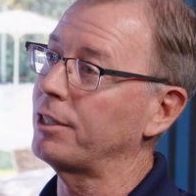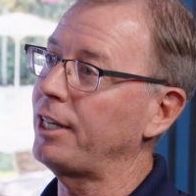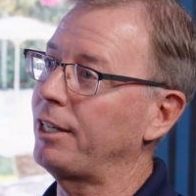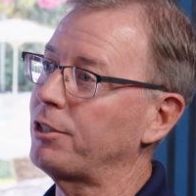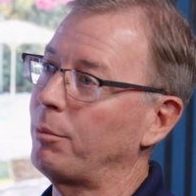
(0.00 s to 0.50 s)
in
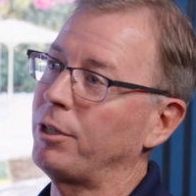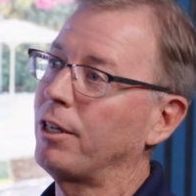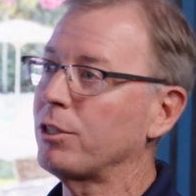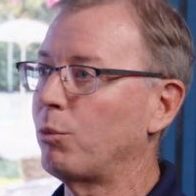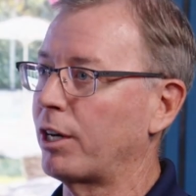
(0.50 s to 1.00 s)
case someone
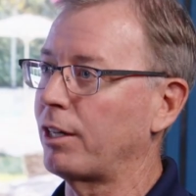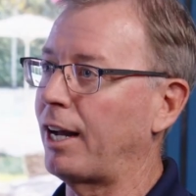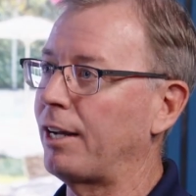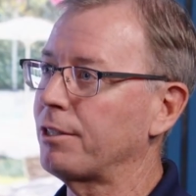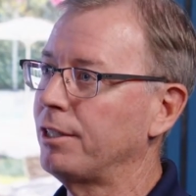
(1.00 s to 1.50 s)
doesn't want
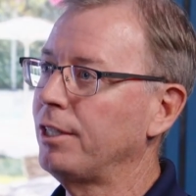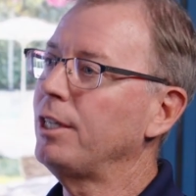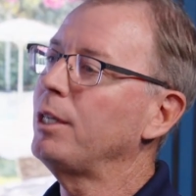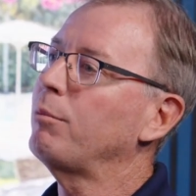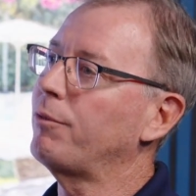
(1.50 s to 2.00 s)
glass.
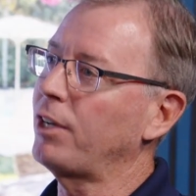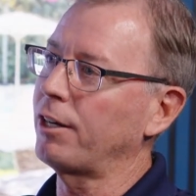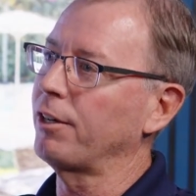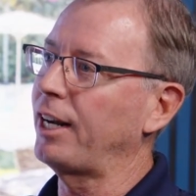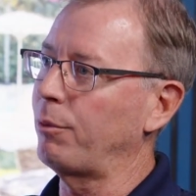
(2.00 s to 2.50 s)
We've
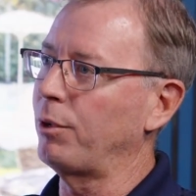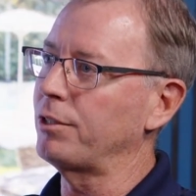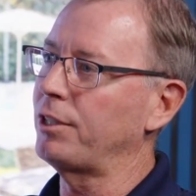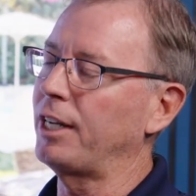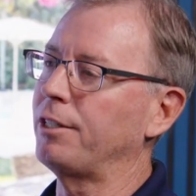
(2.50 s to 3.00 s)
got granite
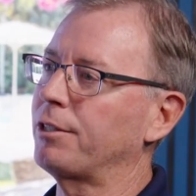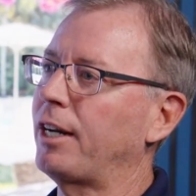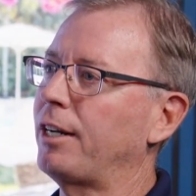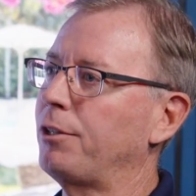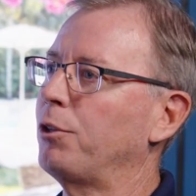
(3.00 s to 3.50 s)
ones they can
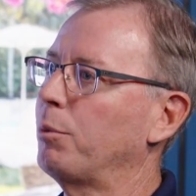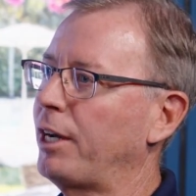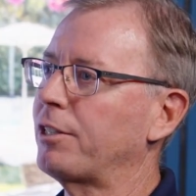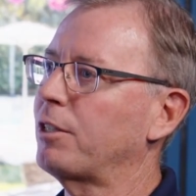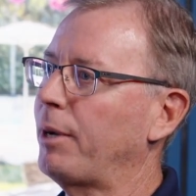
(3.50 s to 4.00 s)
try to do their
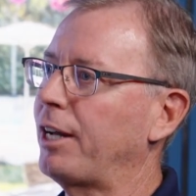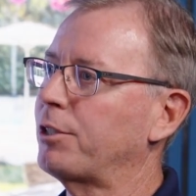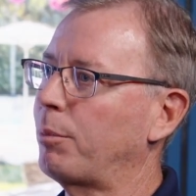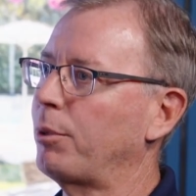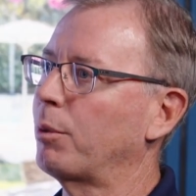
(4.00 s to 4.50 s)
best to
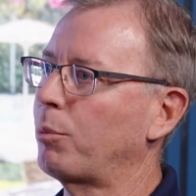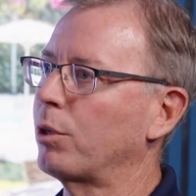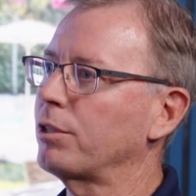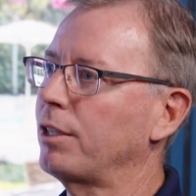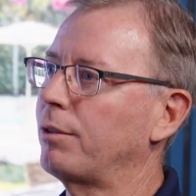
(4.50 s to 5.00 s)
match up with their
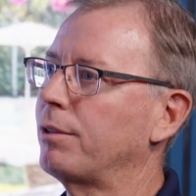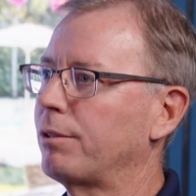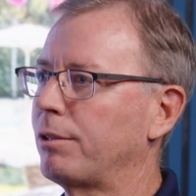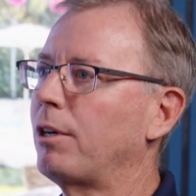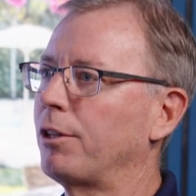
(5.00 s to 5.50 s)
porcelain
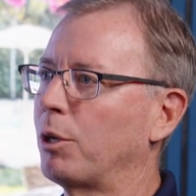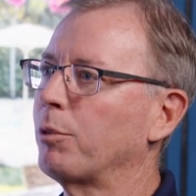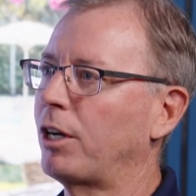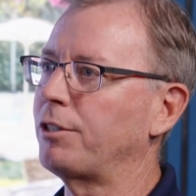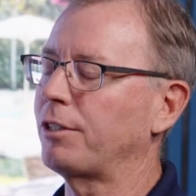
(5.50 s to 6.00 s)
on their
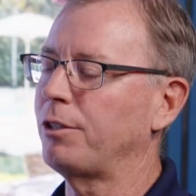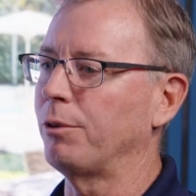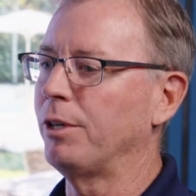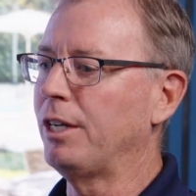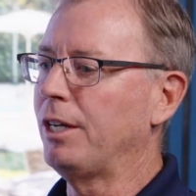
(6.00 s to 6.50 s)
project
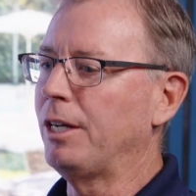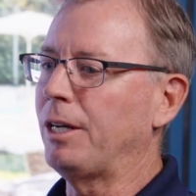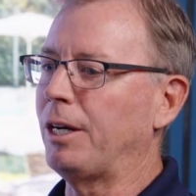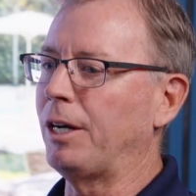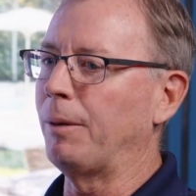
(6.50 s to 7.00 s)
too.
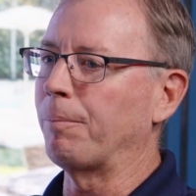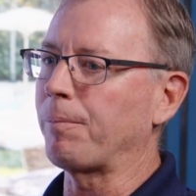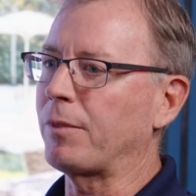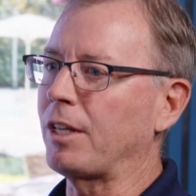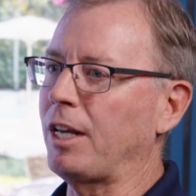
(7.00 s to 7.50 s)

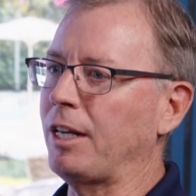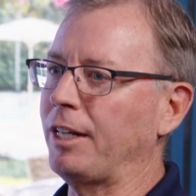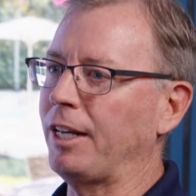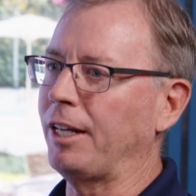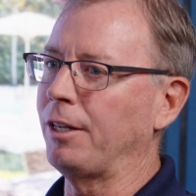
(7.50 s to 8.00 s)
And
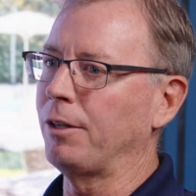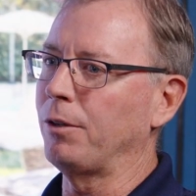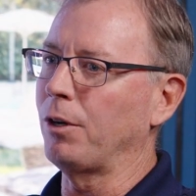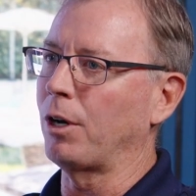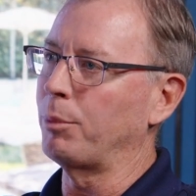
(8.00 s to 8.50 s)
then
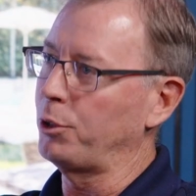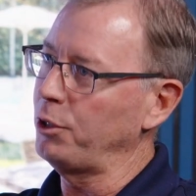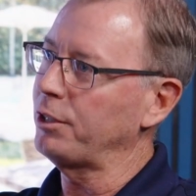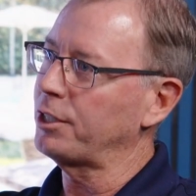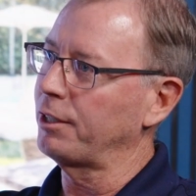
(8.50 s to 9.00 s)
our
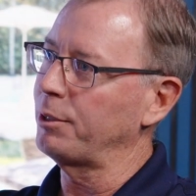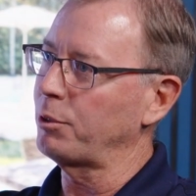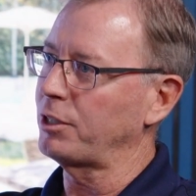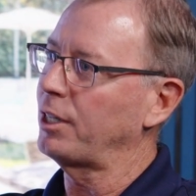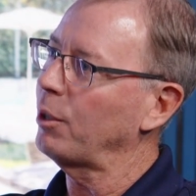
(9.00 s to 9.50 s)
boutique series
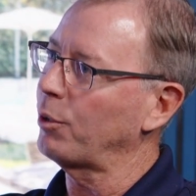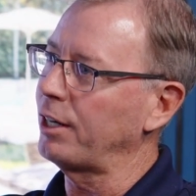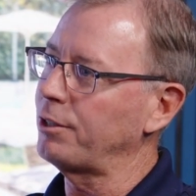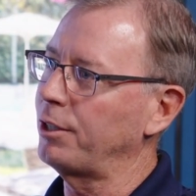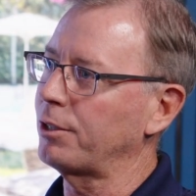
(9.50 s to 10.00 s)
was another one
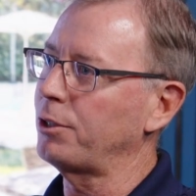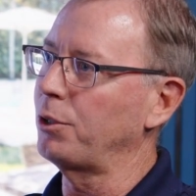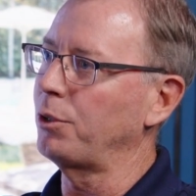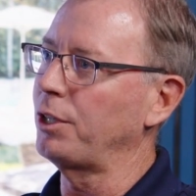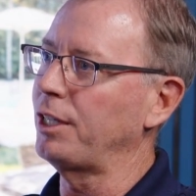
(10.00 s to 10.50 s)
I took
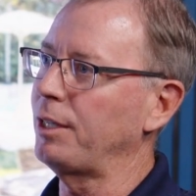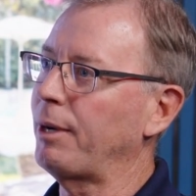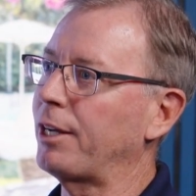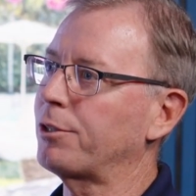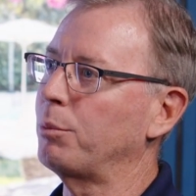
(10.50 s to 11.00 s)
to the
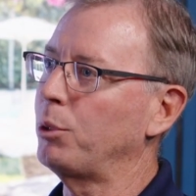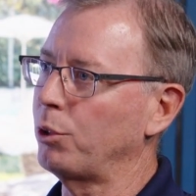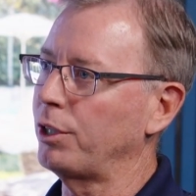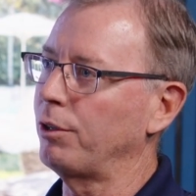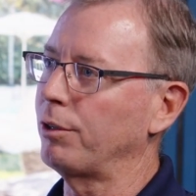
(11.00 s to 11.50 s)
Master
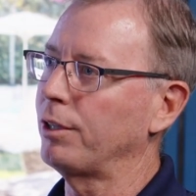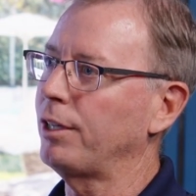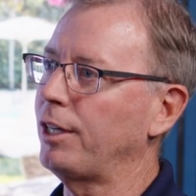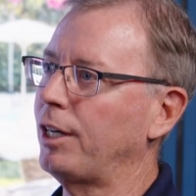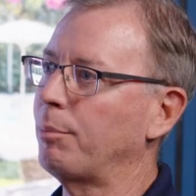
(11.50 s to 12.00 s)
Pool Guild
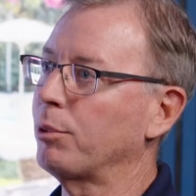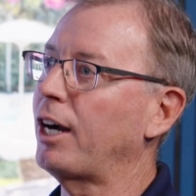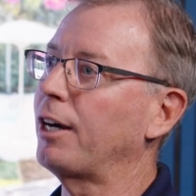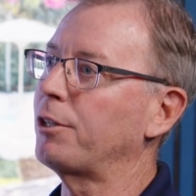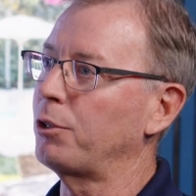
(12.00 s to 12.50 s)

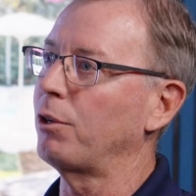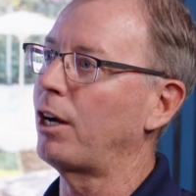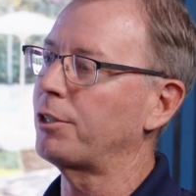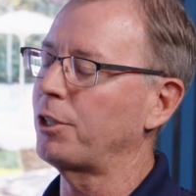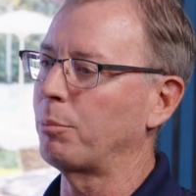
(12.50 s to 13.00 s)
prior to
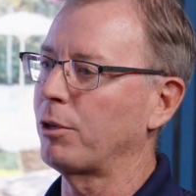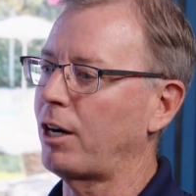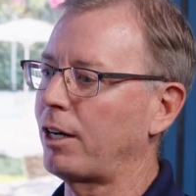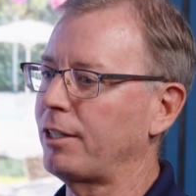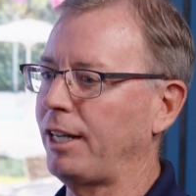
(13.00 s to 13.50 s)
launch of the
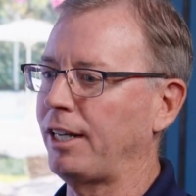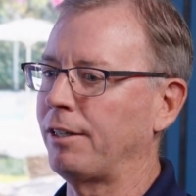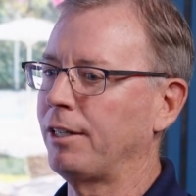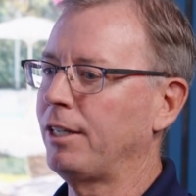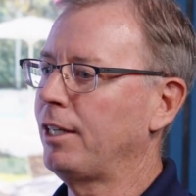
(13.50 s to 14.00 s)
product, and